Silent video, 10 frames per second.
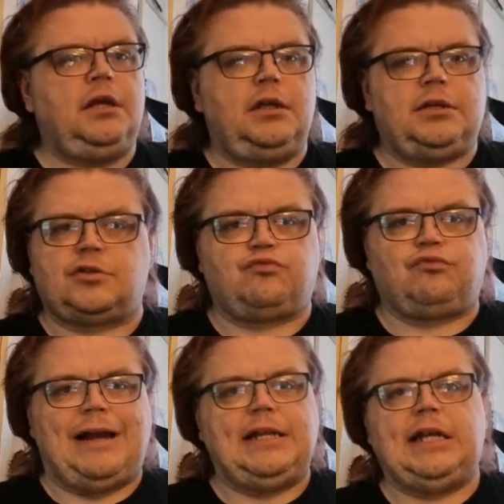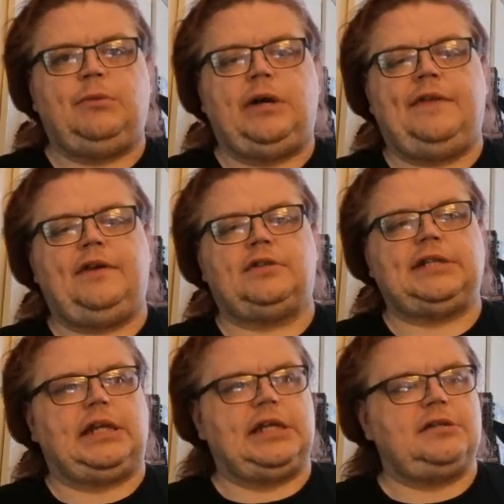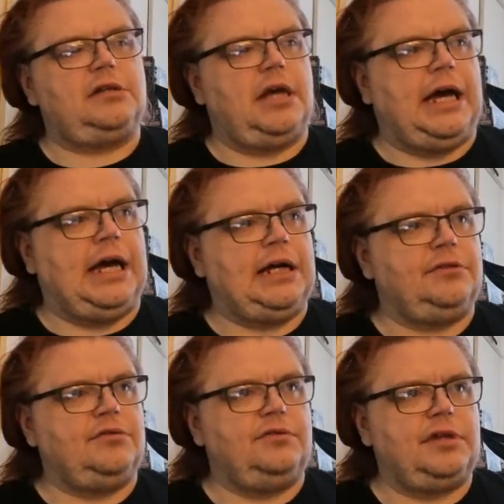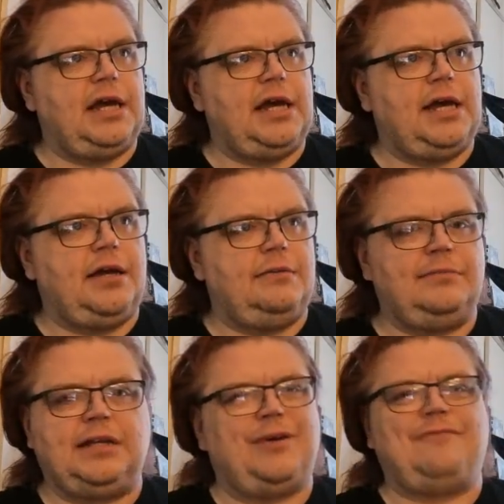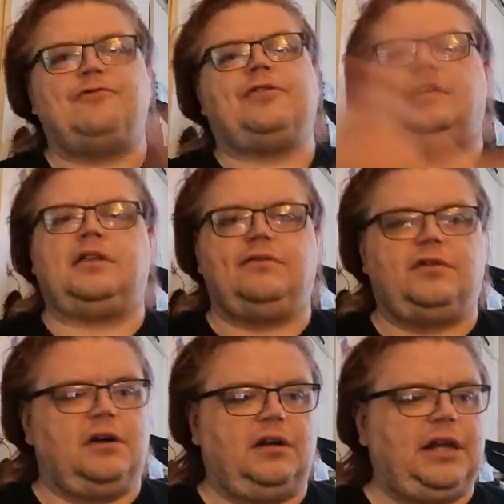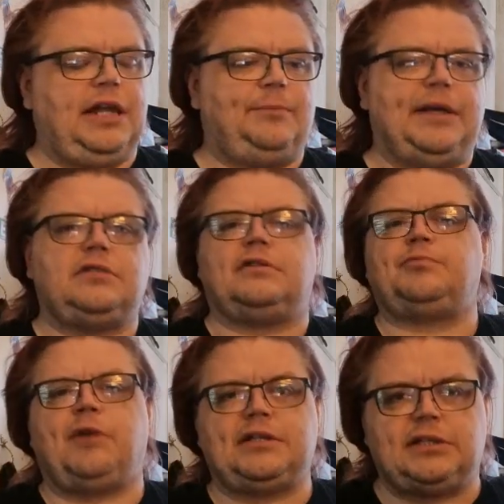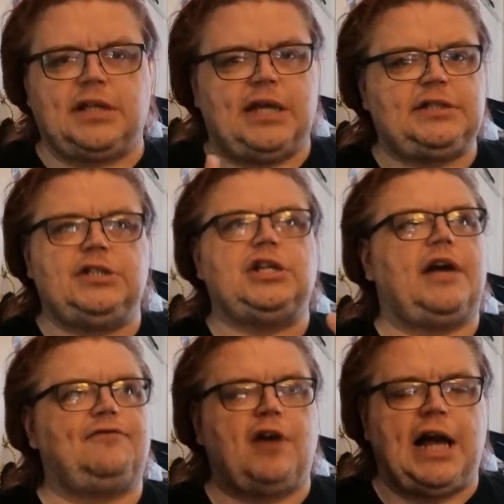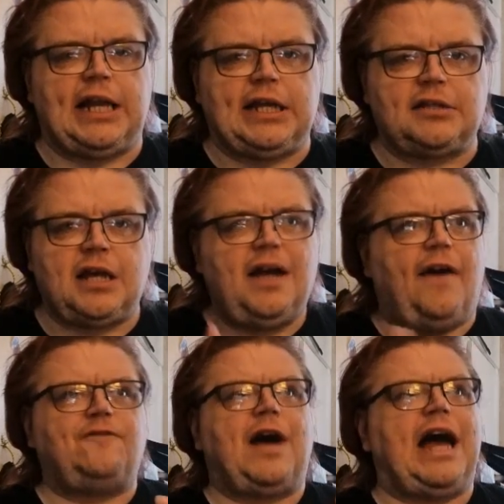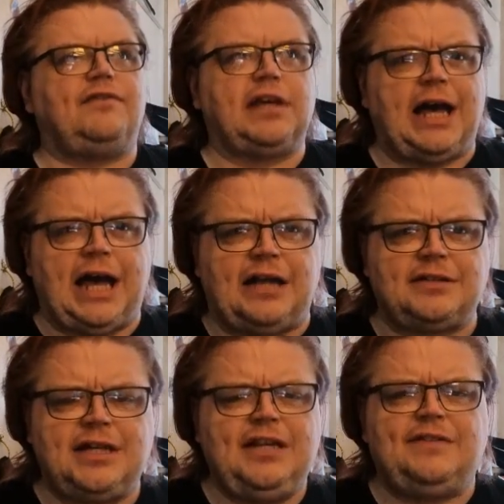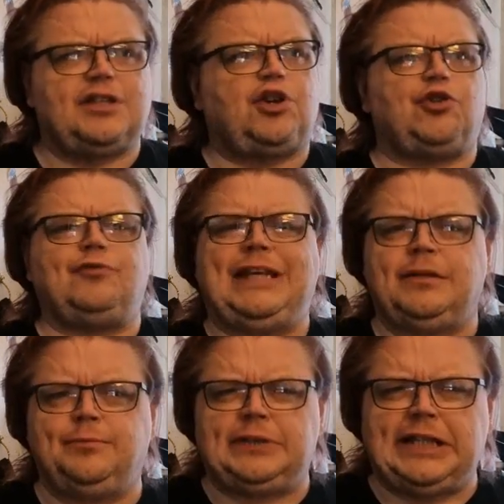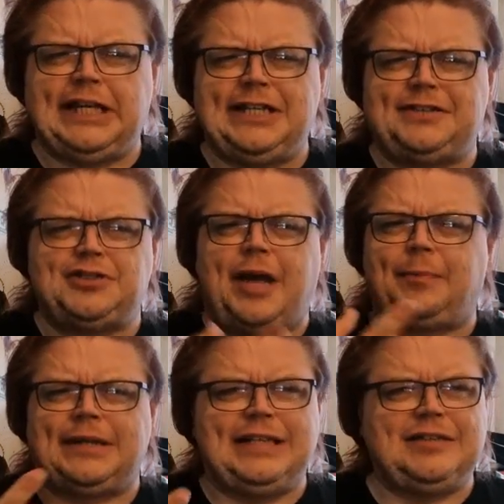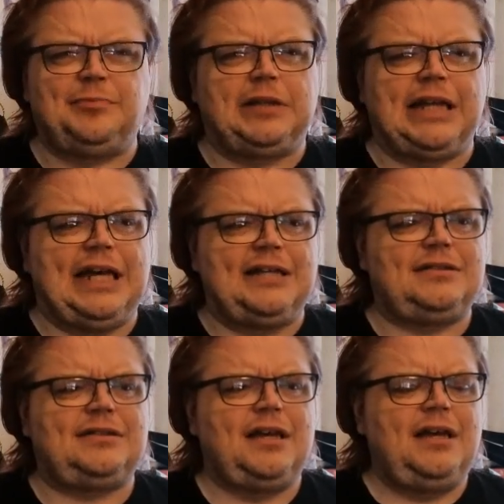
It's just right near where the hotel is, and they do everything. They've got like Pizza Express in there, TGI Fridays, a Five Guys. There's a Korean place, a Japanese place.